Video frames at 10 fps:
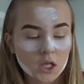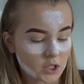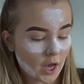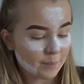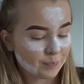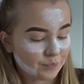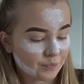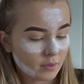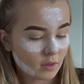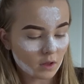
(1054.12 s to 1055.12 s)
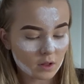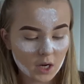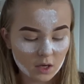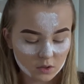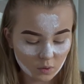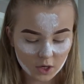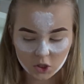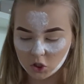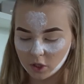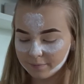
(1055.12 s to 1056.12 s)
So, the next
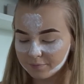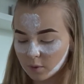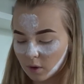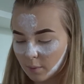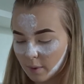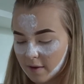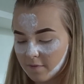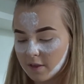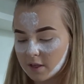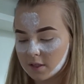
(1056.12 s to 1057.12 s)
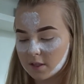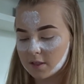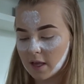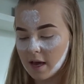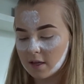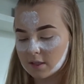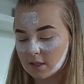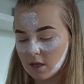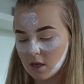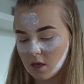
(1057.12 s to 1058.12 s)
question, while I'm waiting for this to
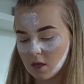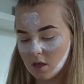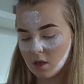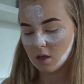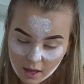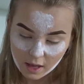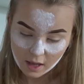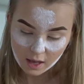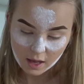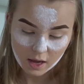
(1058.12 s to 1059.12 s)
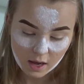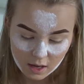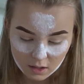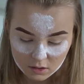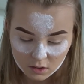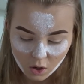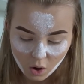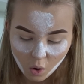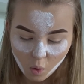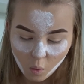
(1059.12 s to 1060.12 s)
set, is
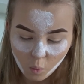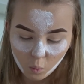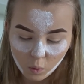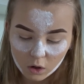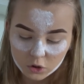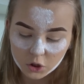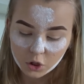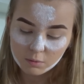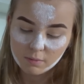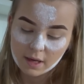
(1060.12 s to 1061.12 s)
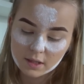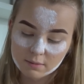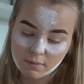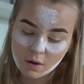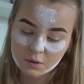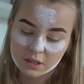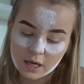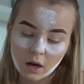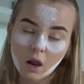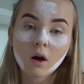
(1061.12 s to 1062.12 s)
what do you miss most
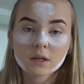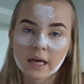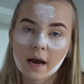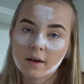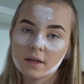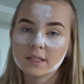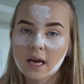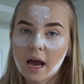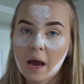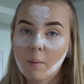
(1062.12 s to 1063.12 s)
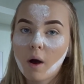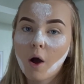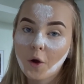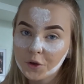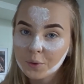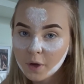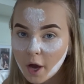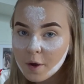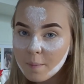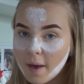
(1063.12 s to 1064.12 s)
in lockdown and how are you
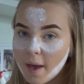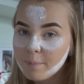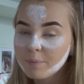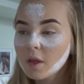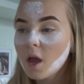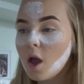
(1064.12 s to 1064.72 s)
coping?